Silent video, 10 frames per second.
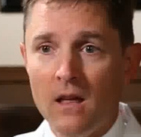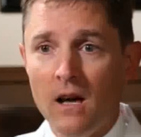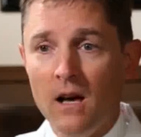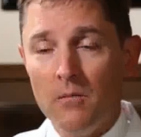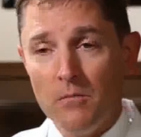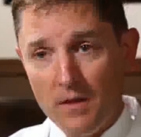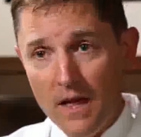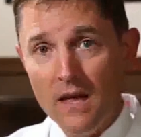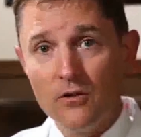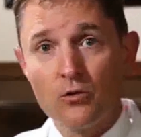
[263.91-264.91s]
uh,
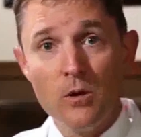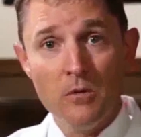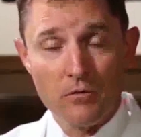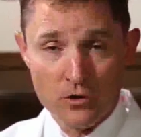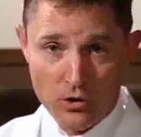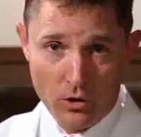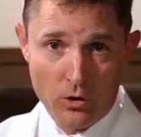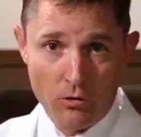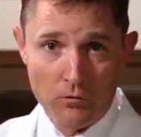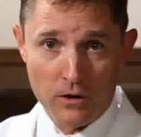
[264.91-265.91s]
then treatment for
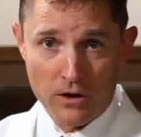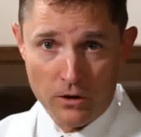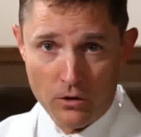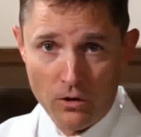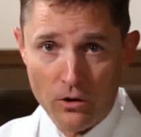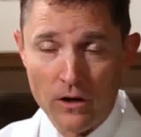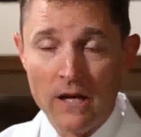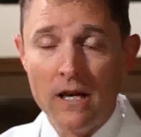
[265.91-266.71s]
Charcot foot can occur.